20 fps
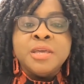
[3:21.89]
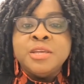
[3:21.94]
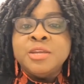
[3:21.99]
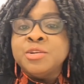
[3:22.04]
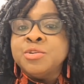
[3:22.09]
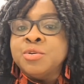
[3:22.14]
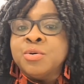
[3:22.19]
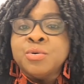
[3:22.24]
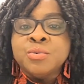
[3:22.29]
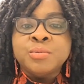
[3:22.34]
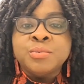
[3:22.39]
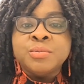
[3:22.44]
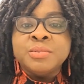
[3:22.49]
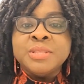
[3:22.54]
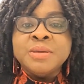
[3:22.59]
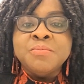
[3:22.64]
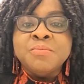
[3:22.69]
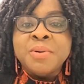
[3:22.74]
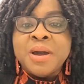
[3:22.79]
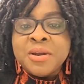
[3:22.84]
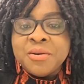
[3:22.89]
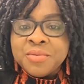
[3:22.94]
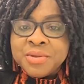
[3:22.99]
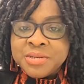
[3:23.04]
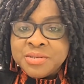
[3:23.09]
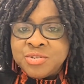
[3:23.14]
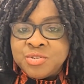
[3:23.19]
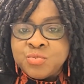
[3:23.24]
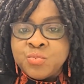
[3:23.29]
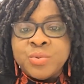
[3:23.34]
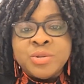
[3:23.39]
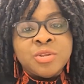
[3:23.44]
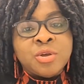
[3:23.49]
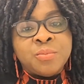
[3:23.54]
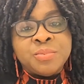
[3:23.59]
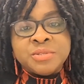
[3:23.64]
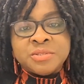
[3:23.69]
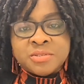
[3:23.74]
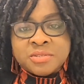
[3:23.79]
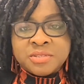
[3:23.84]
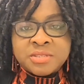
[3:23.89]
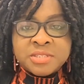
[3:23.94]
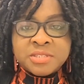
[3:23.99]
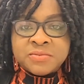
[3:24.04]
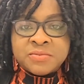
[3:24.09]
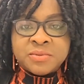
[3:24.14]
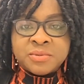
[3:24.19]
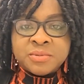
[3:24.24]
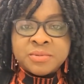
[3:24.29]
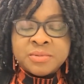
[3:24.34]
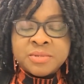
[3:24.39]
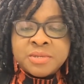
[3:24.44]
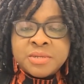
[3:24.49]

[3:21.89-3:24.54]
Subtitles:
you know, the marriage will not be successful.